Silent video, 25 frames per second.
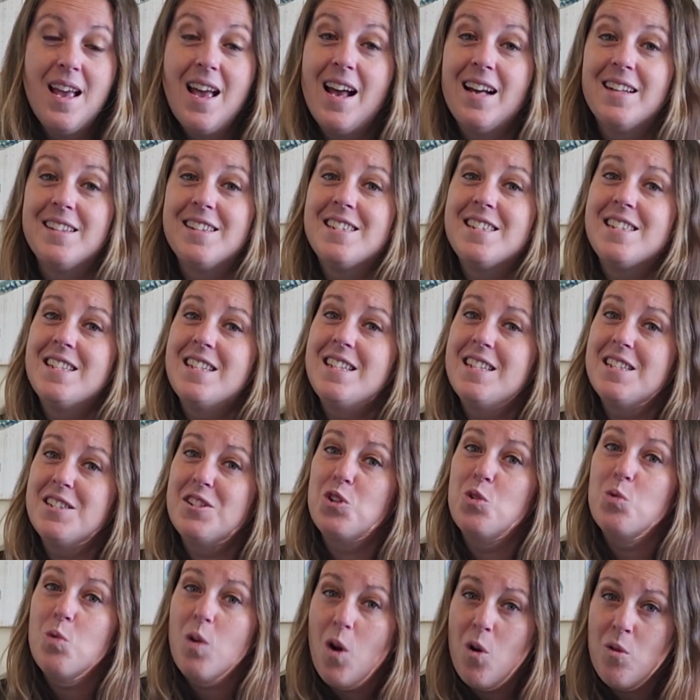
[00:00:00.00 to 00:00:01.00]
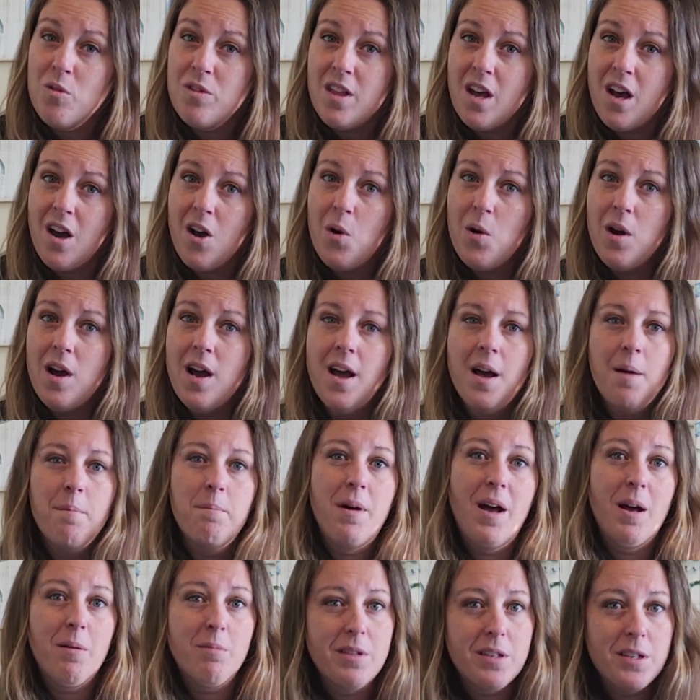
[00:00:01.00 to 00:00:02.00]
As the city has grown though,
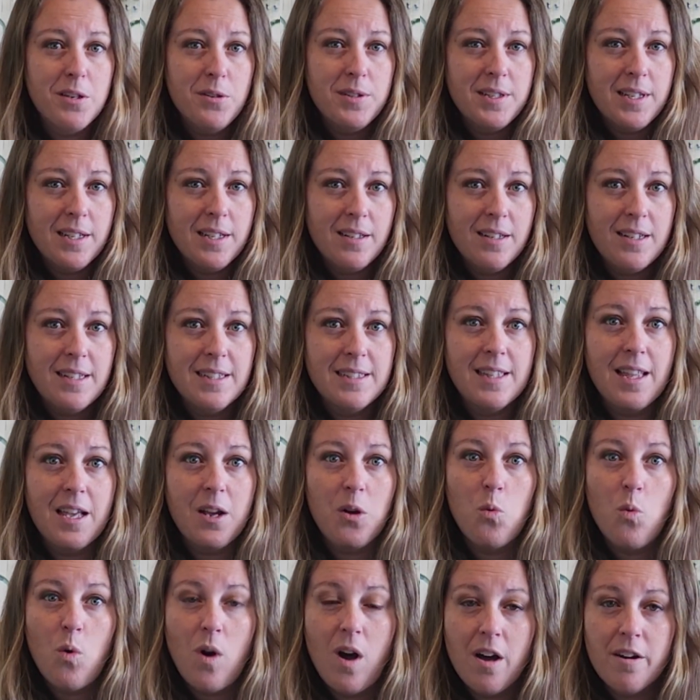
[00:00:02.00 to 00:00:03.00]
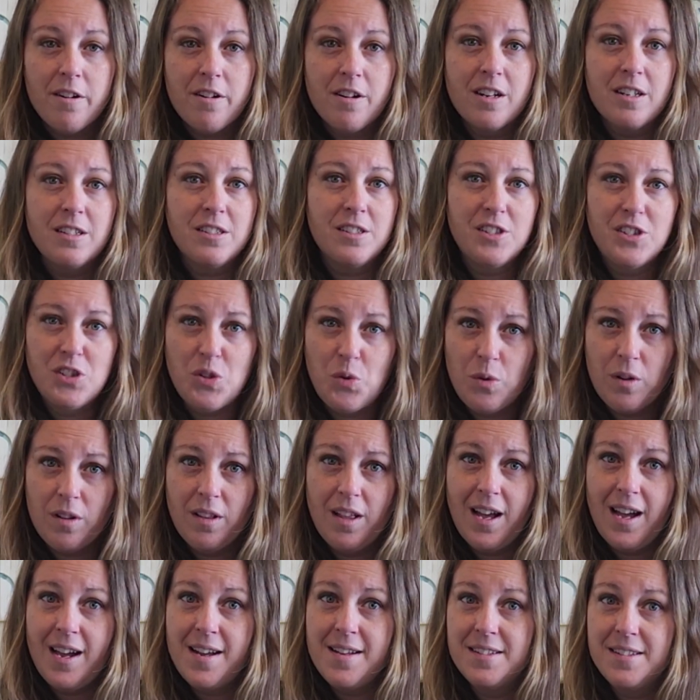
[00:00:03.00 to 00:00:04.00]
public utilities like water and sewer
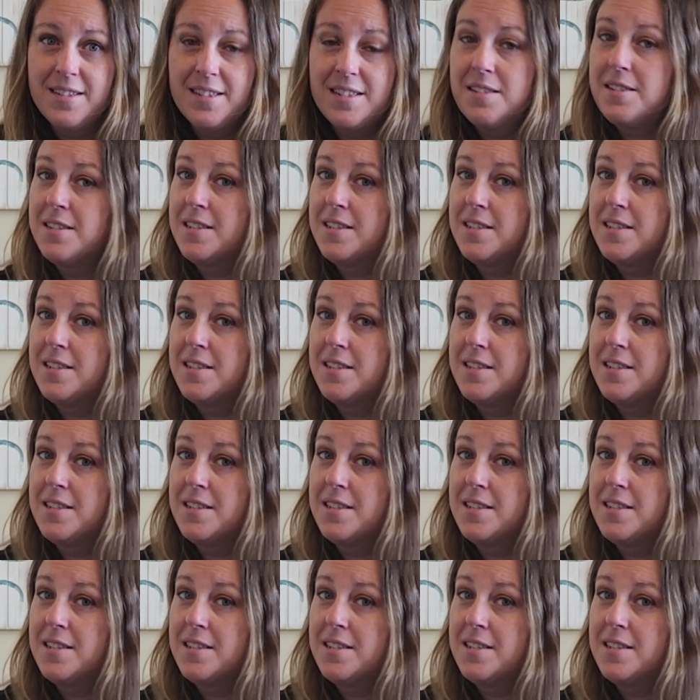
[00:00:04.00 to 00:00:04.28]
lines,